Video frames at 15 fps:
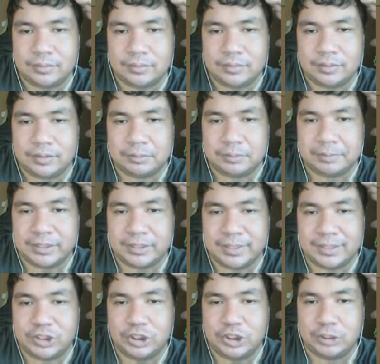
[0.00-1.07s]
Space
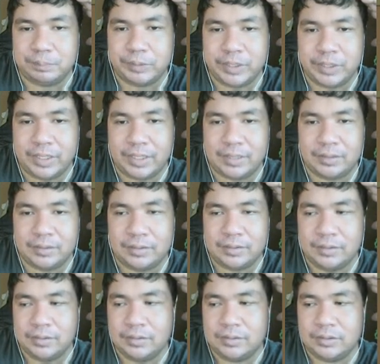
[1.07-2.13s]
Age Jupiter,
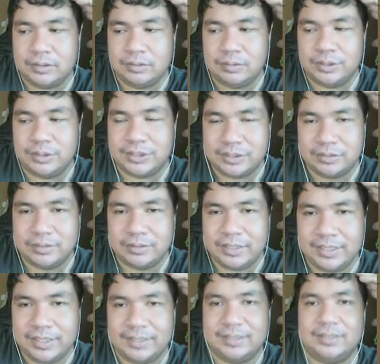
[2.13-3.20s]
you will still
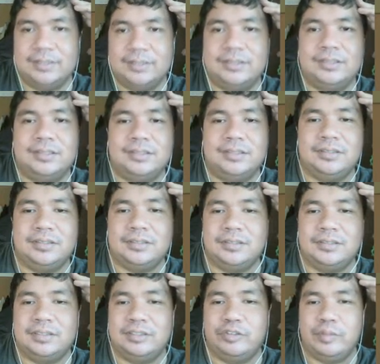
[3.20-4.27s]
need a
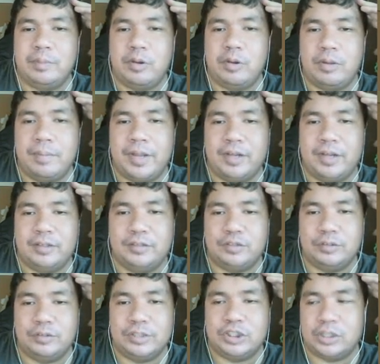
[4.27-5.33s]
considerable amount of
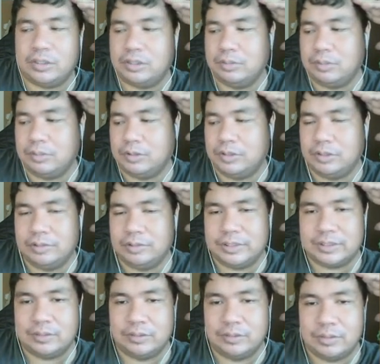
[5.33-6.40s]
orichalcum, although it's
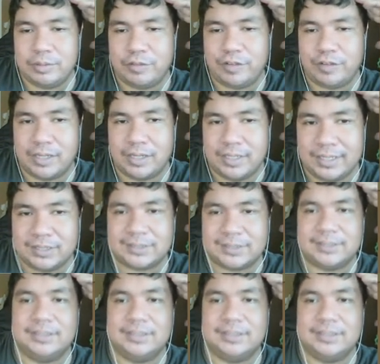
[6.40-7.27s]
going to be far less.